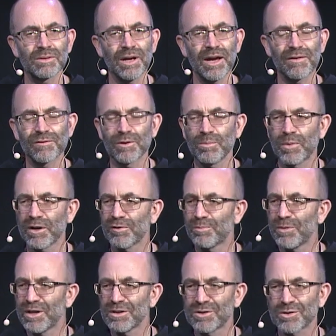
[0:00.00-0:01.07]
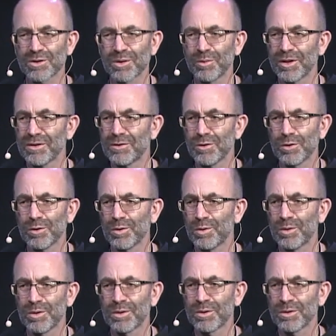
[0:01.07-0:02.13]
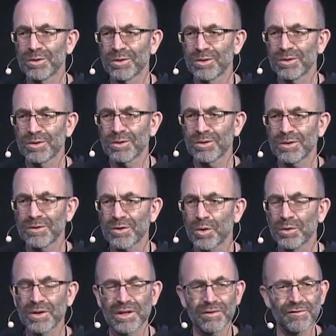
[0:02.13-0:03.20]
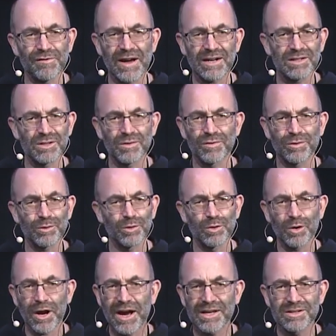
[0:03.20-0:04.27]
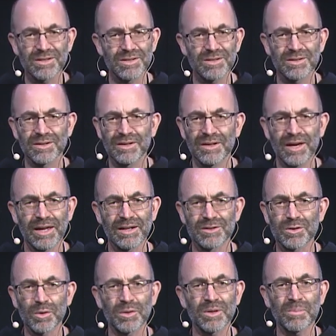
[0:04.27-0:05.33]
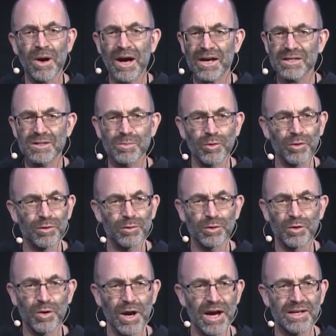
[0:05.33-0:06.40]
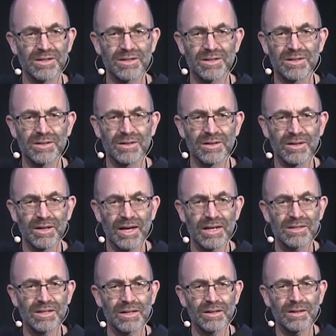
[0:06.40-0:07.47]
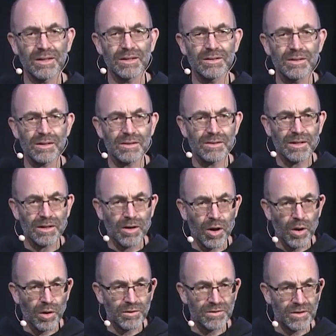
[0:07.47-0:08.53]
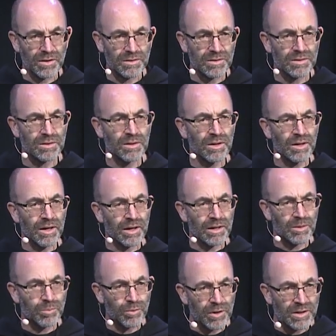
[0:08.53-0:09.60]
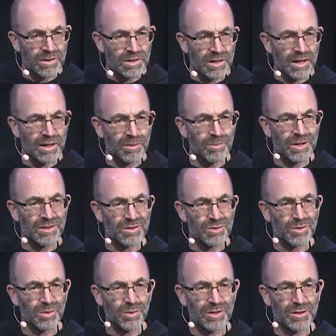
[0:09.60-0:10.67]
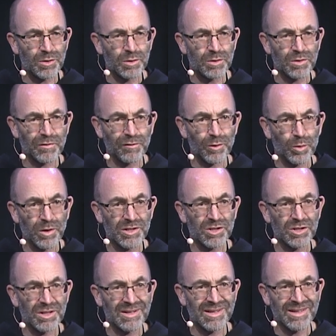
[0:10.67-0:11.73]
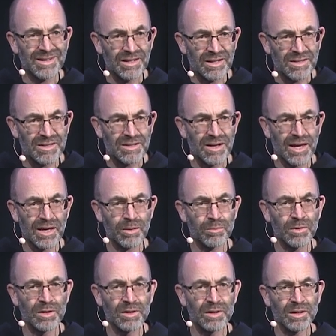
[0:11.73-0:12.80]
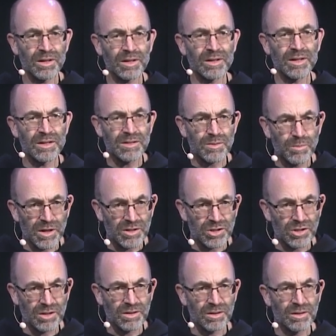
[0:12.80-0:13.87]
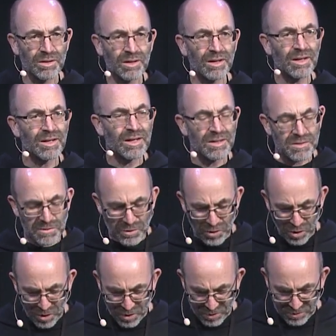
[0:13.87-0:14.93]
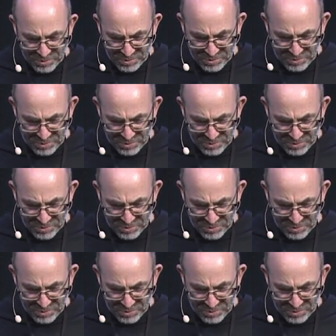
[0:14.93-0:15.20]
Every bit of ministry we do is only effective through Christ, and it's only possible through Christ. As he leads us, he calls us, and he brings any ministry we do to fruition in his name, in his mission, in his call.